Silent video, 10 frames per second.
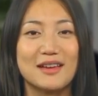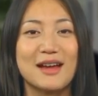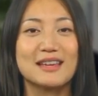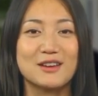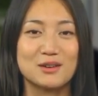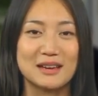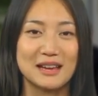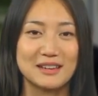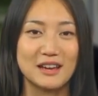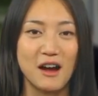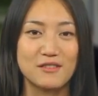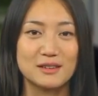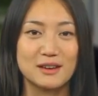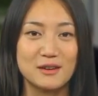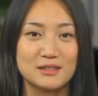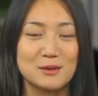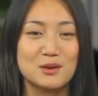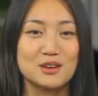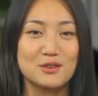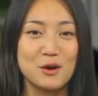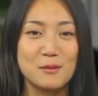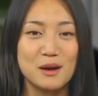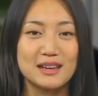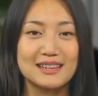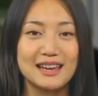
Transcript: laser safety officers, which incorporates